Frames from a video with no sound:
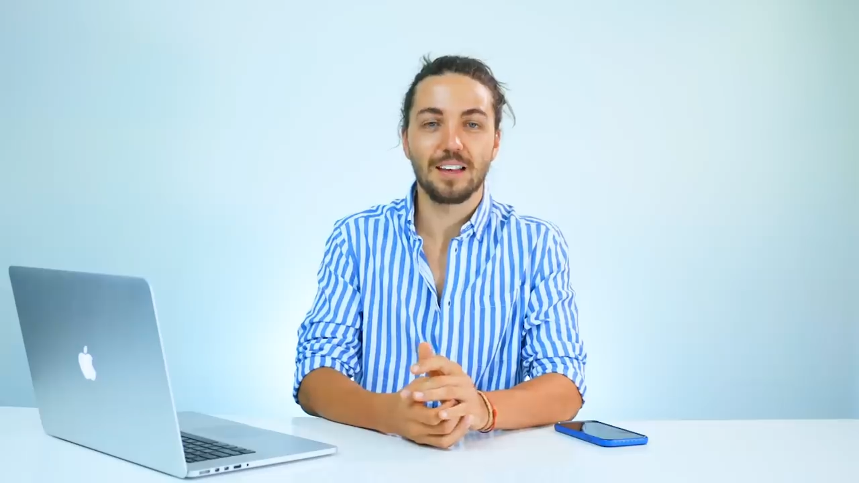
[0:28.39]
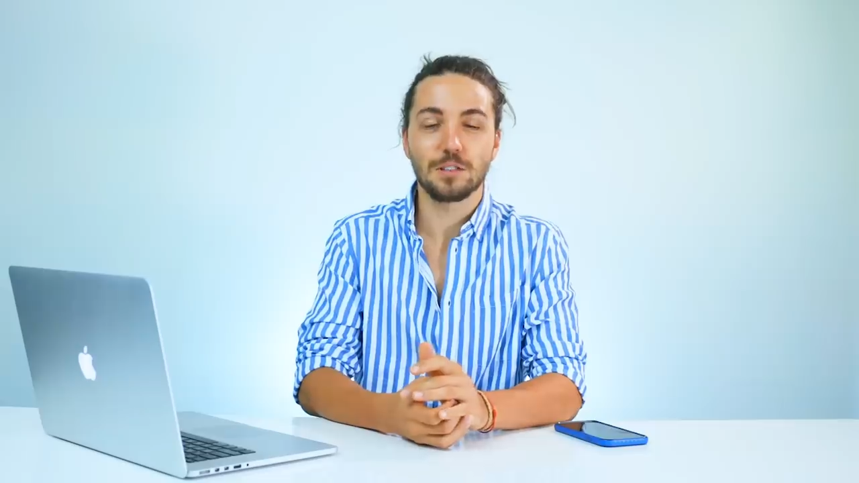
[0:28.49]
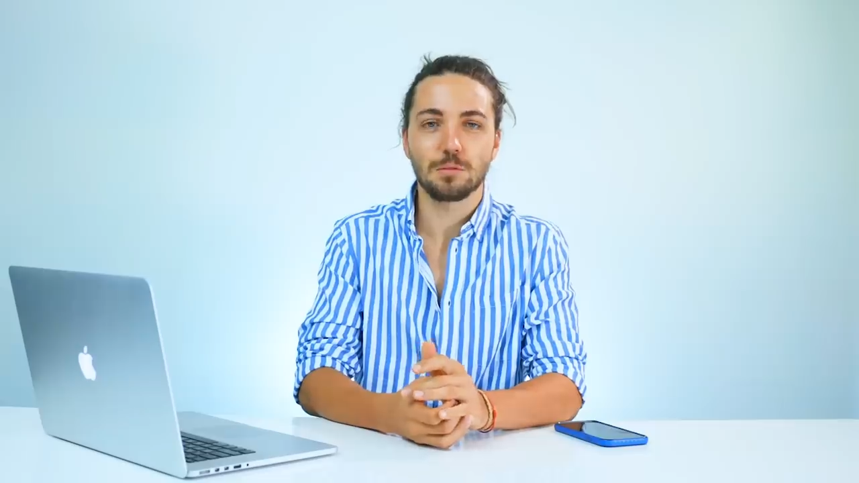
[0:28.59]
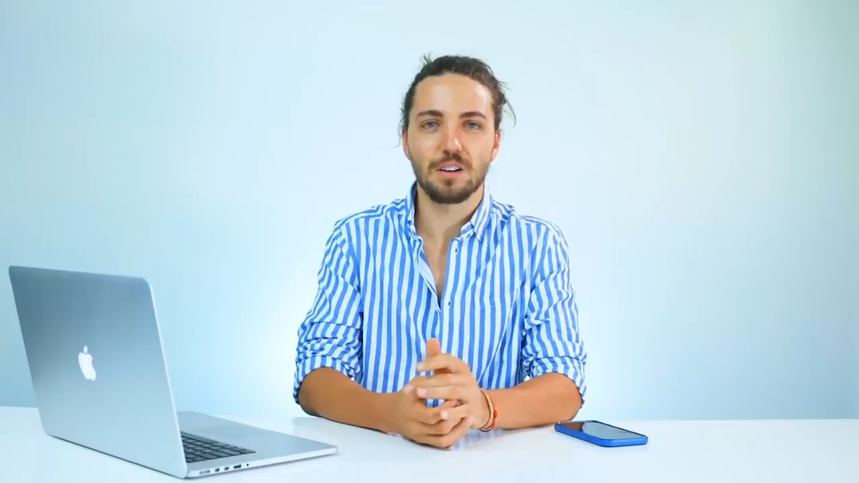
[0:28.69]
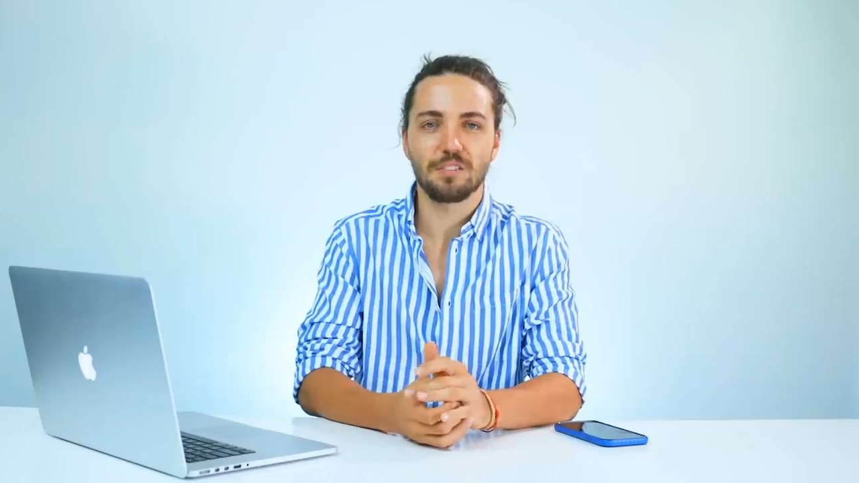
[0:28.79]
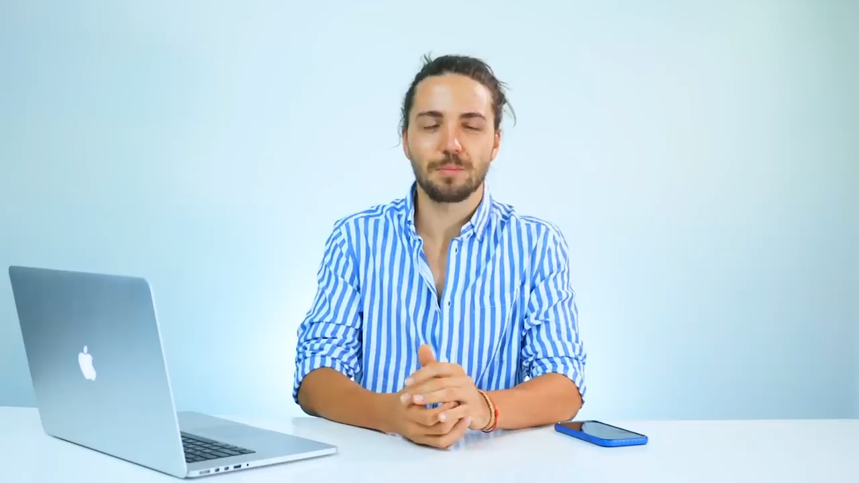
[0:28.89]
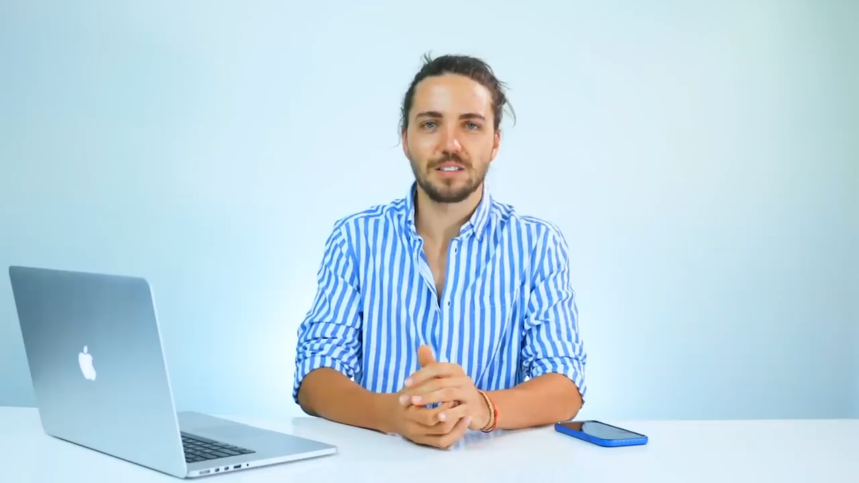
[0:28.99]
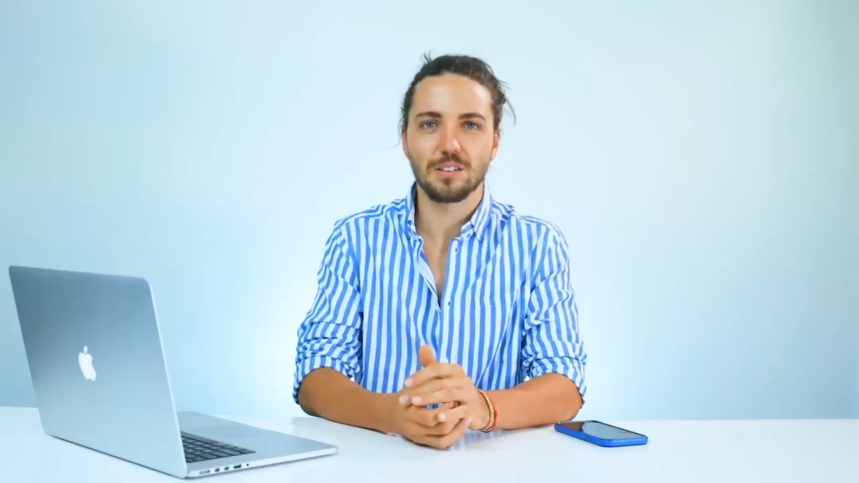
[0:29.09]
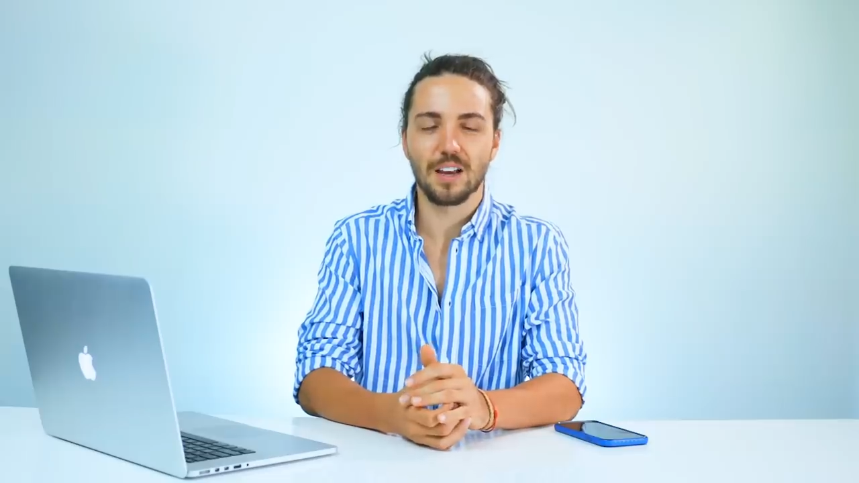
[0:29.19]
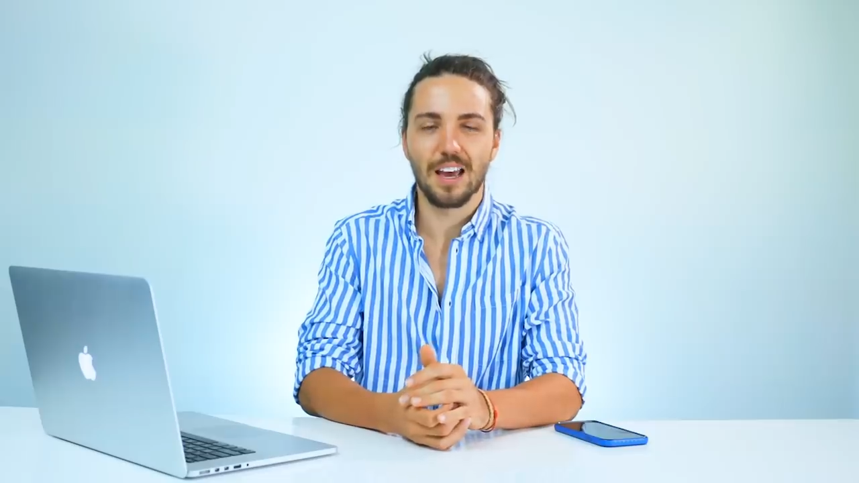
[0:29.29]
history of
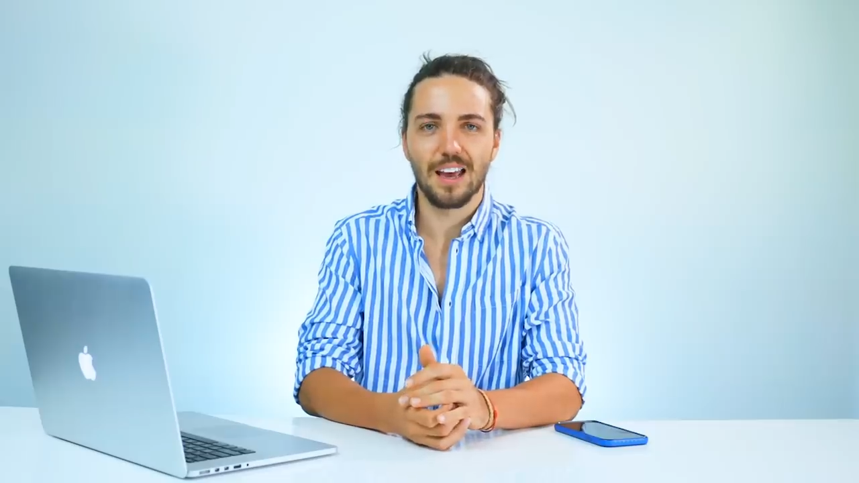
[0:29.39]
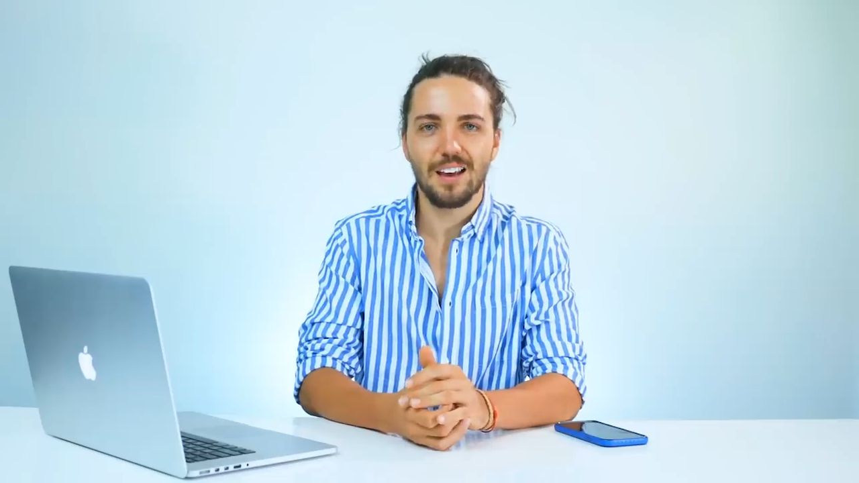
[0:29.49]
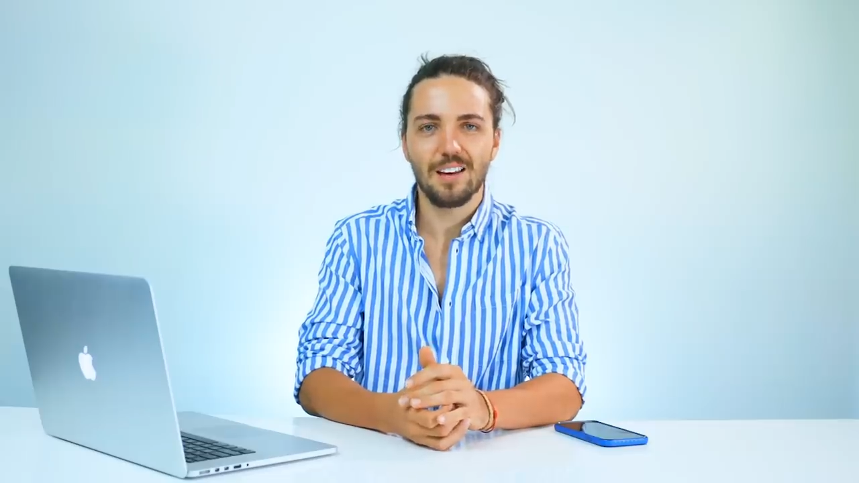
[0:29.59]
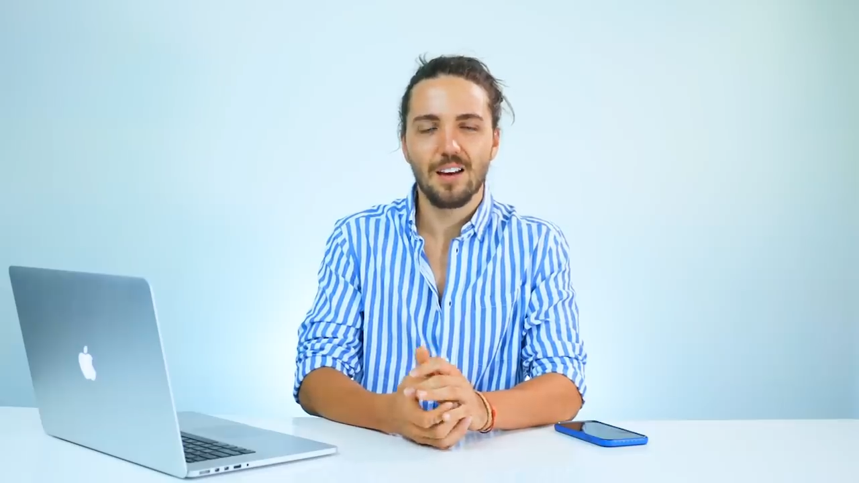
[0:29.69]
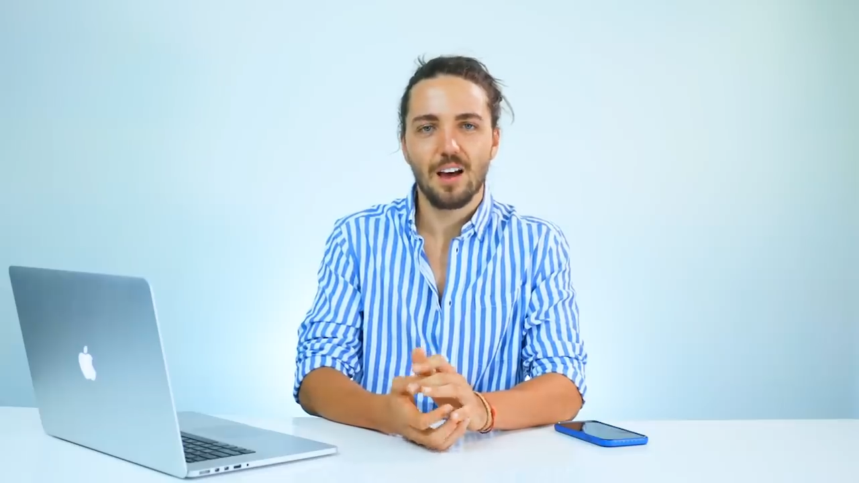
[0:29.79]
men's long hair.